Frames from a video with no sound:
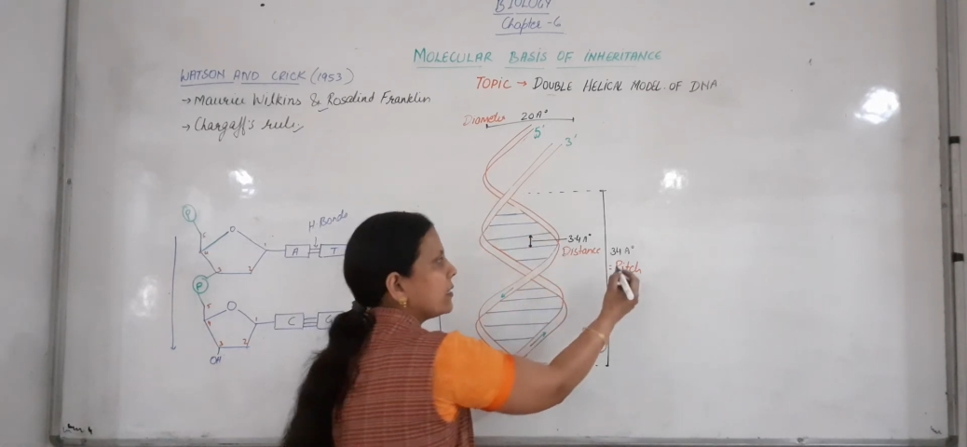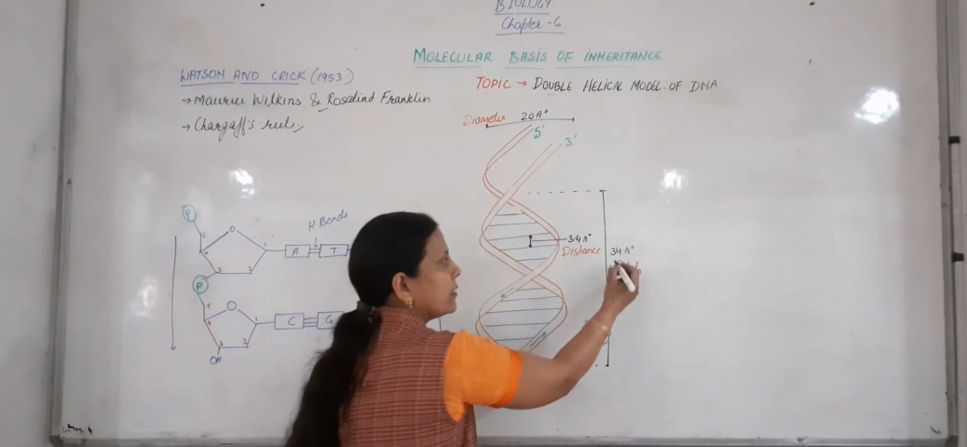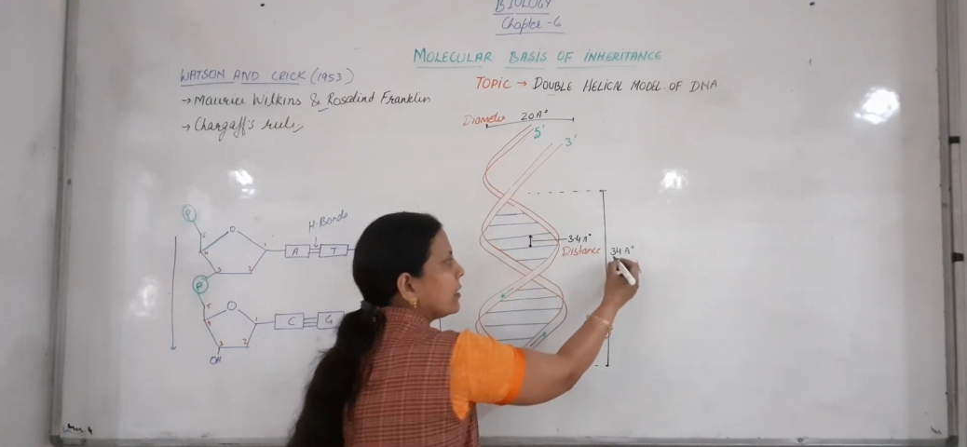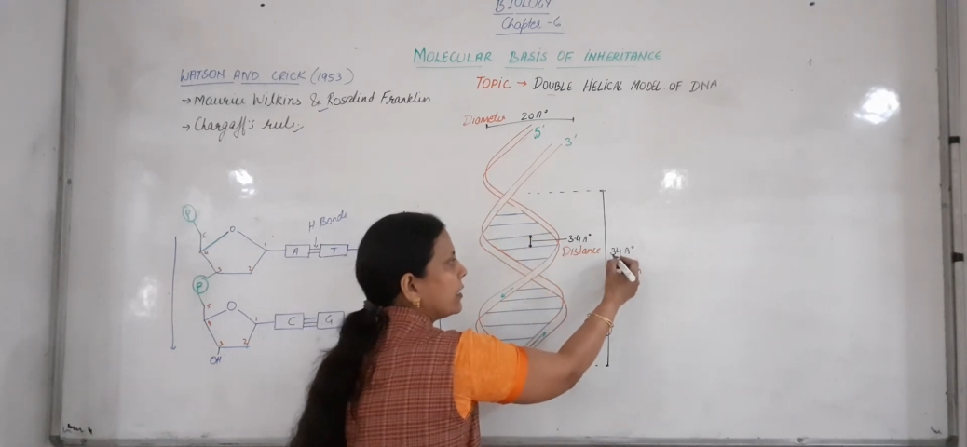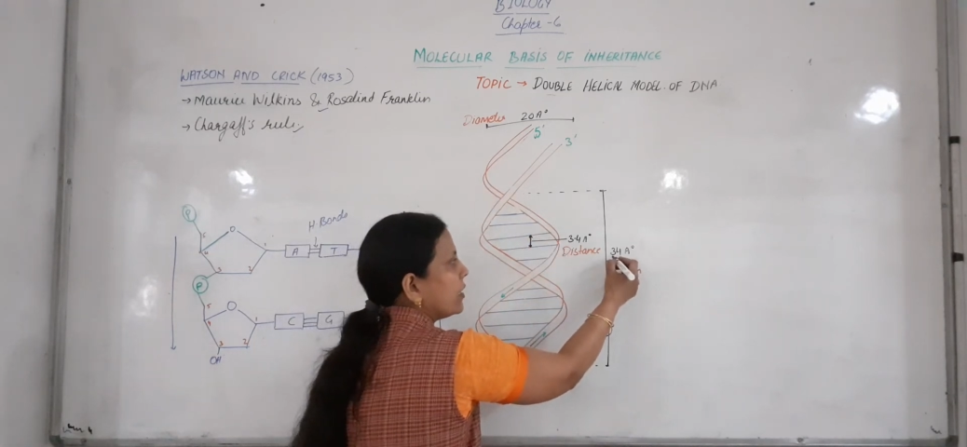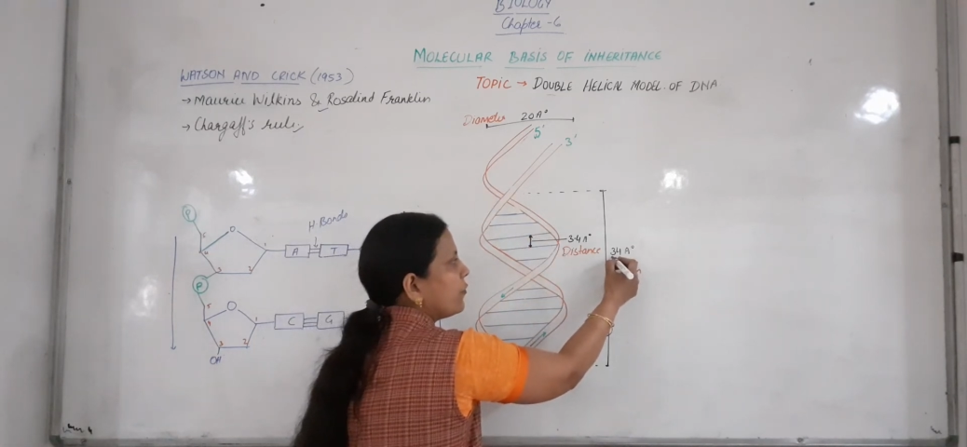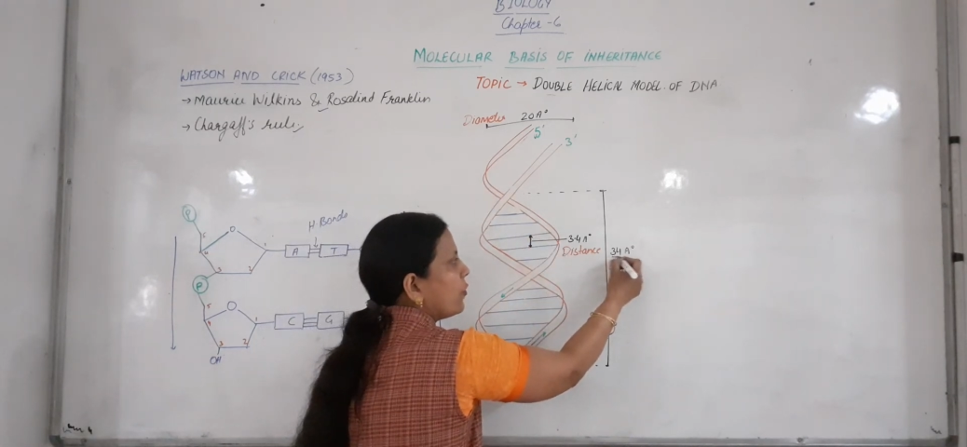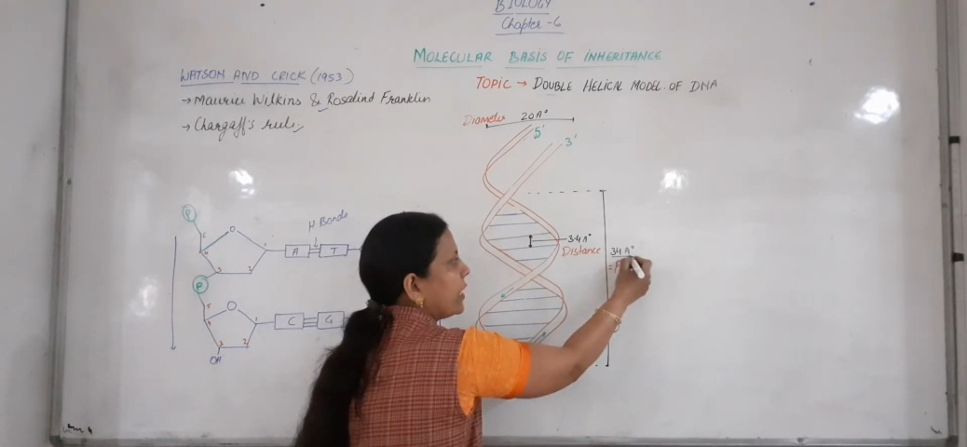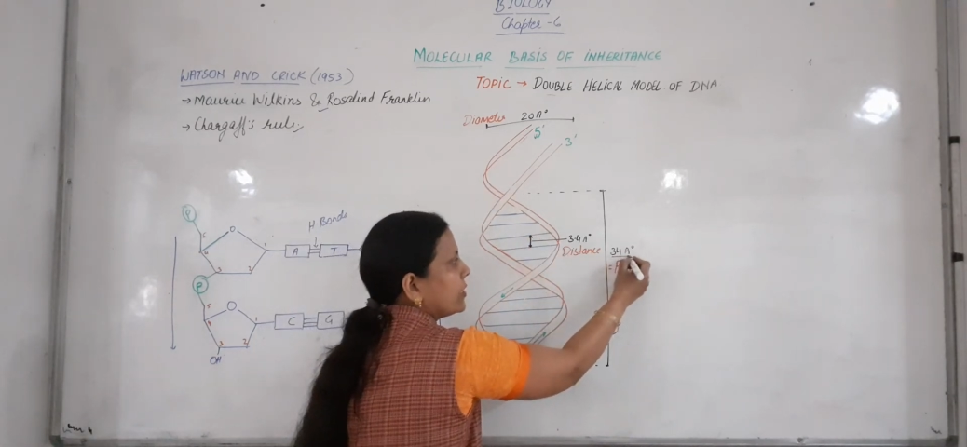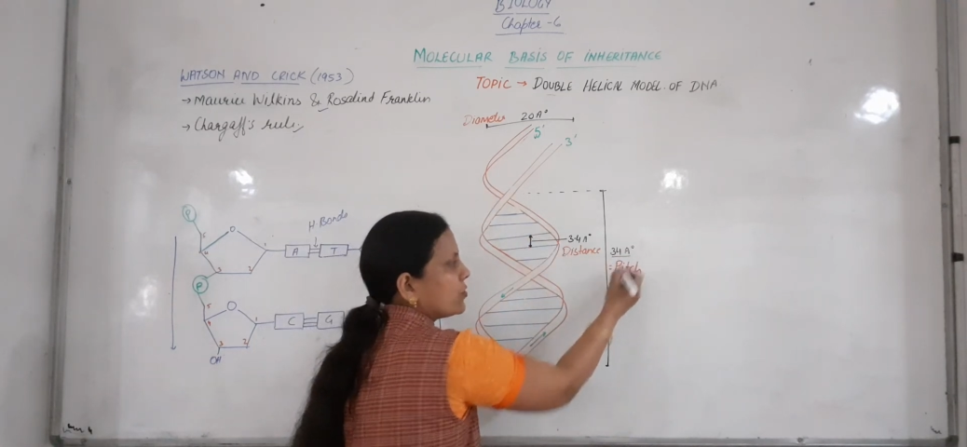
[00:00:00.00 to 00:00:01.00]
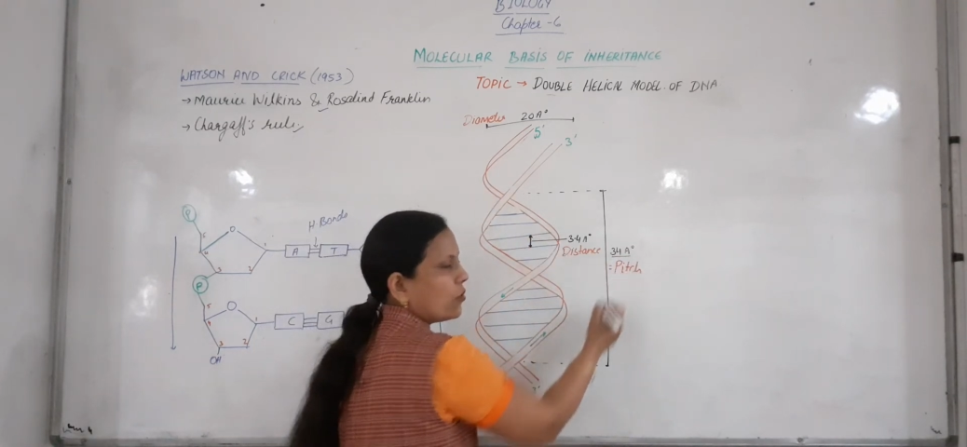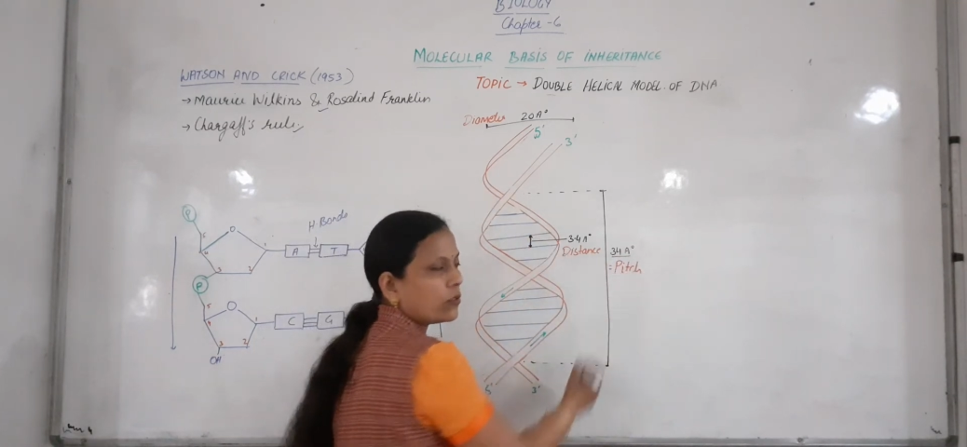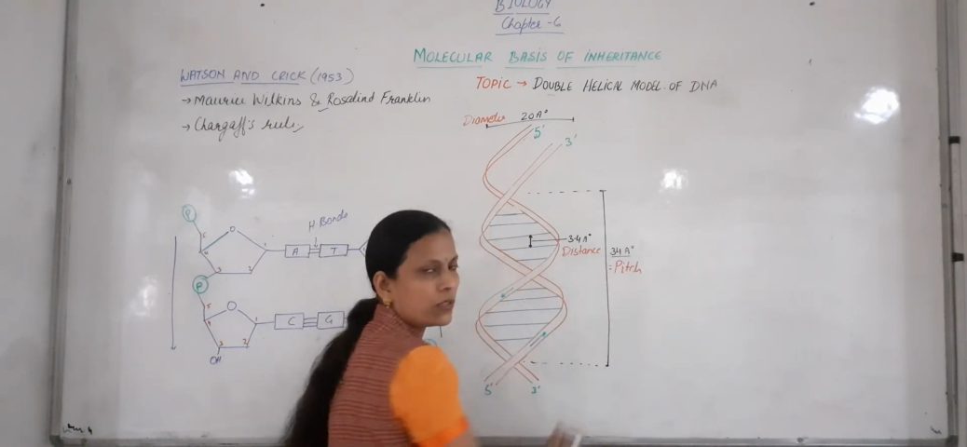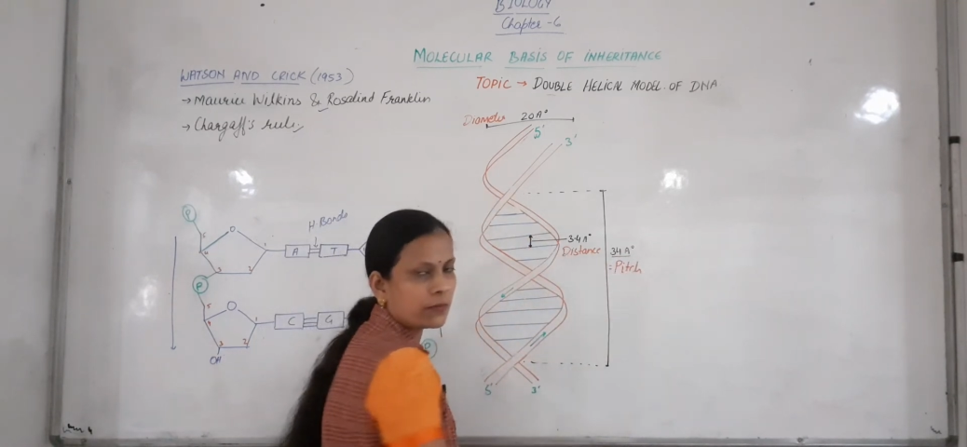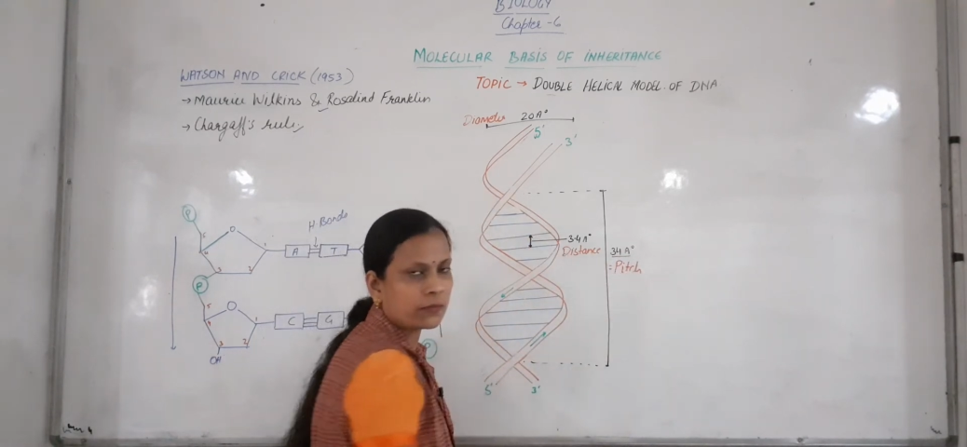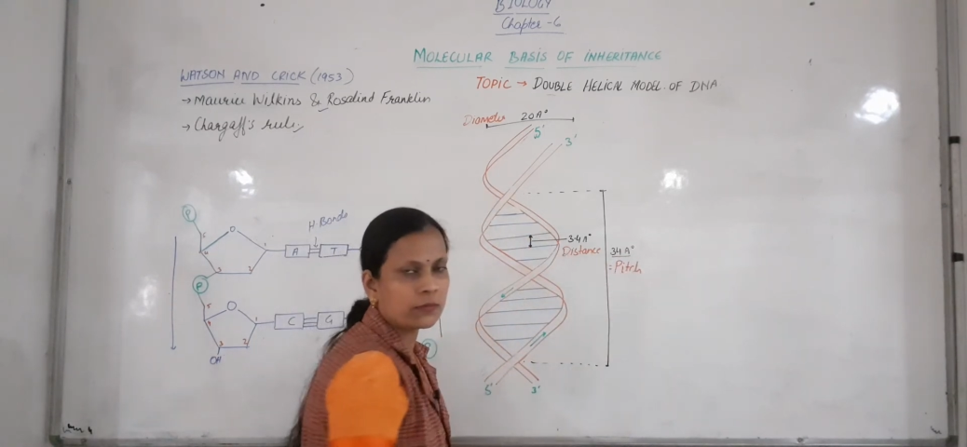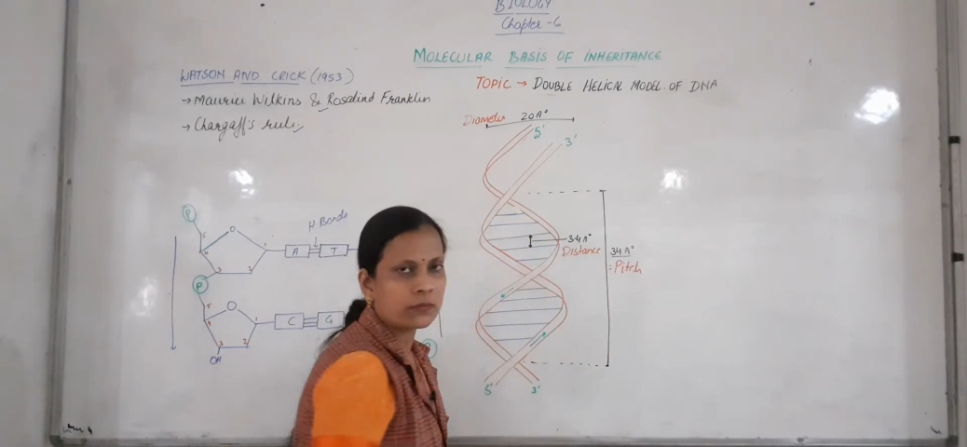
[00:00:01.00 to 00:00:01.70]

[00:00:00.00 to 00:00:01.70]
34 angstroms.